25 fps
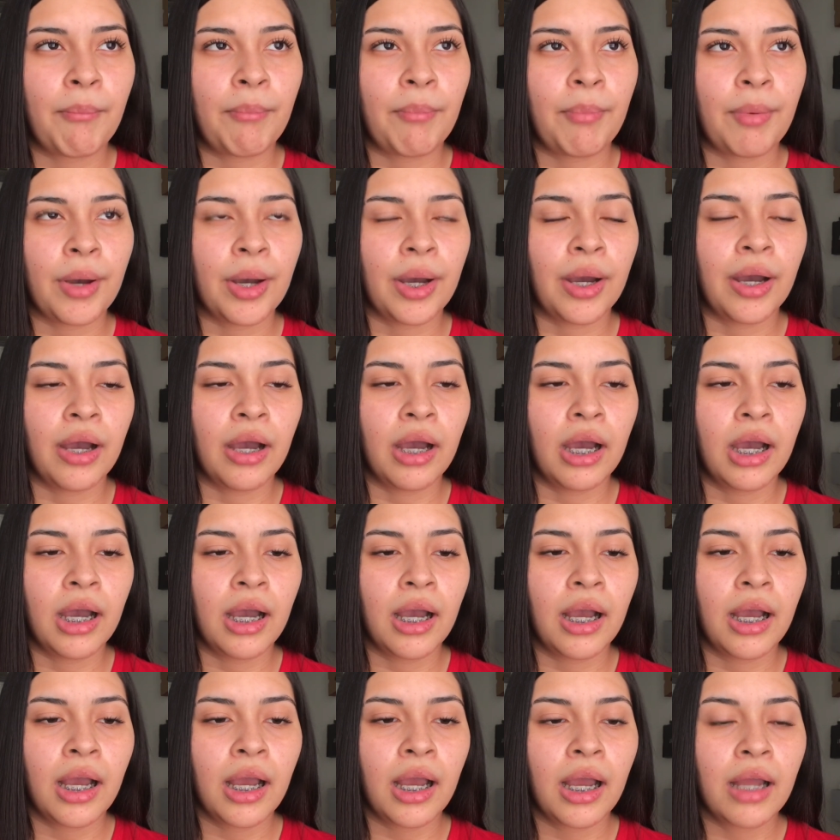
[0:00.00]

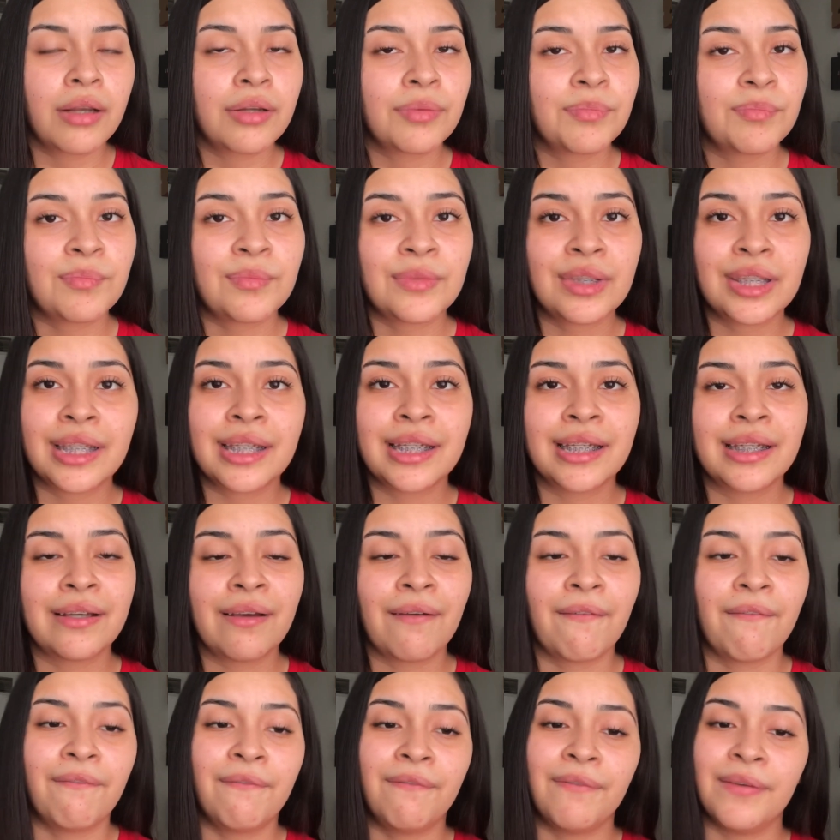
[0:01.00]
But
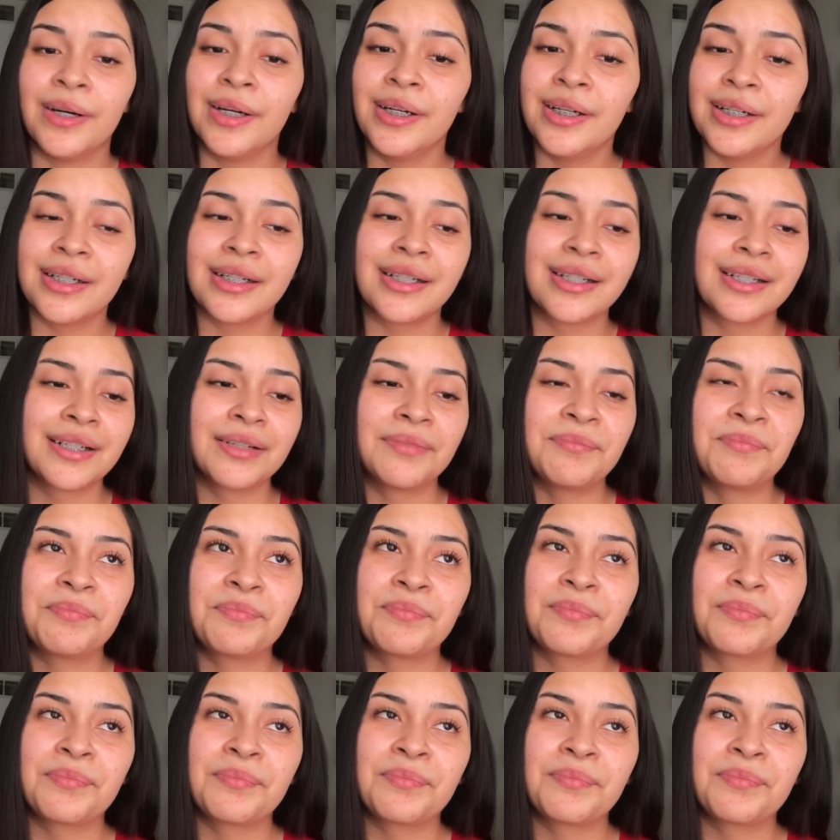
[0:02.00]
fuck,